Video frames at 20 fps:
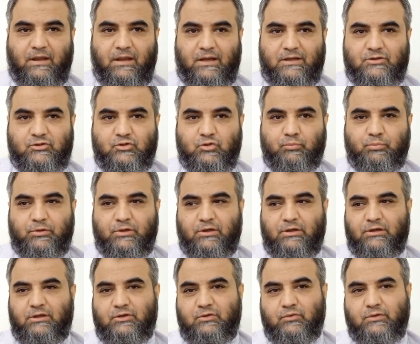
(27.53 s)
And
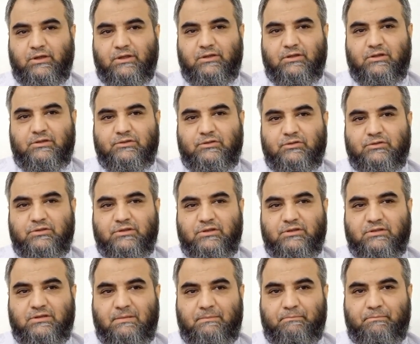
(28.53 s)
superiorly, you can also see
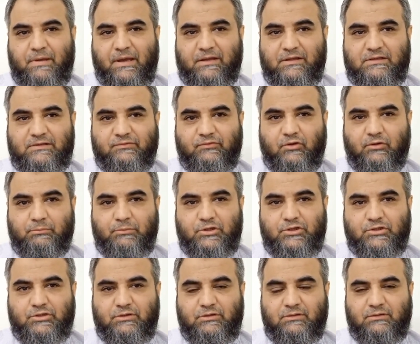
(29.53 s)
some pannus
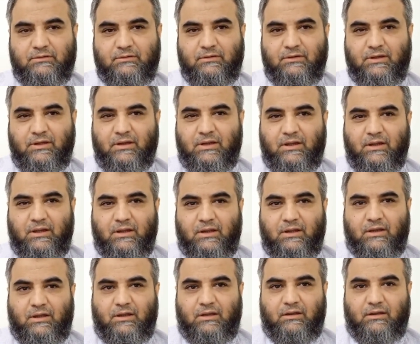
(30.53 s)
formation.
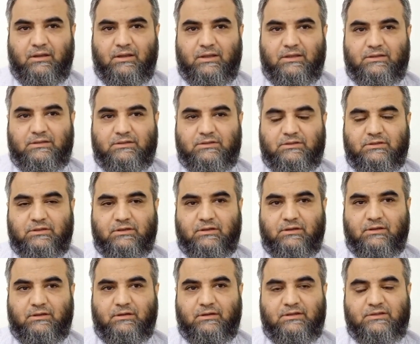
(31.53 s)
And
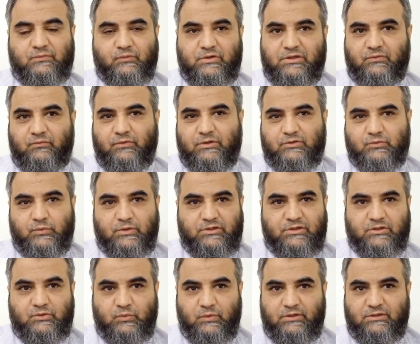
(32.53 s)
his vision was
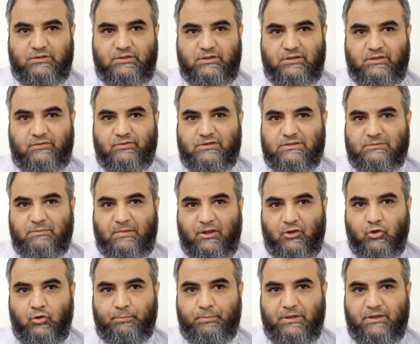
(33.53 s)
20/20. He was
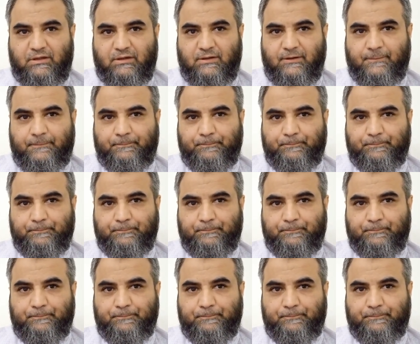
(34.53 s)
myopic.